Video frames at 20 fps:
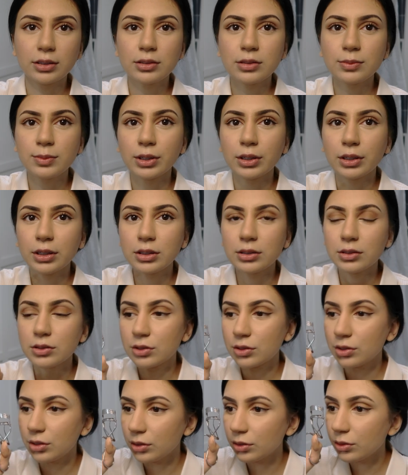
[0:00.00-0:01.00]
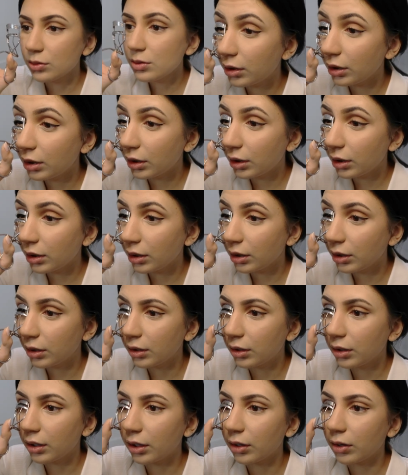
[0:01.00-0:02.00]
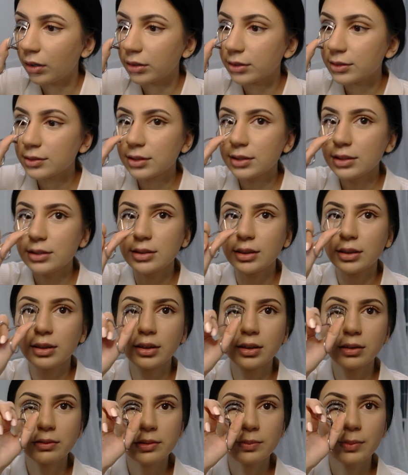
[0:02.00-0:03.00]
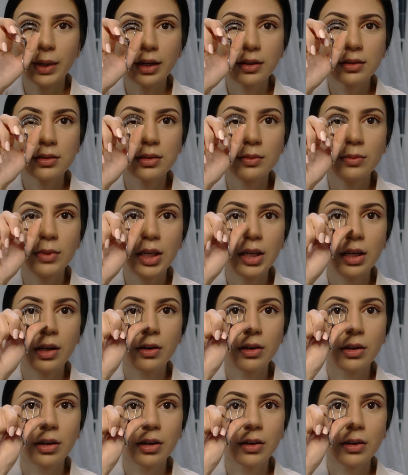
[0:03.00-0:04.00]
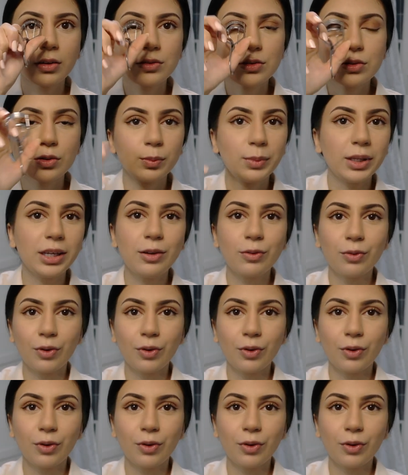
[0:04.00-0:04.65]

the experience too. And I honestly didn't expect to make so many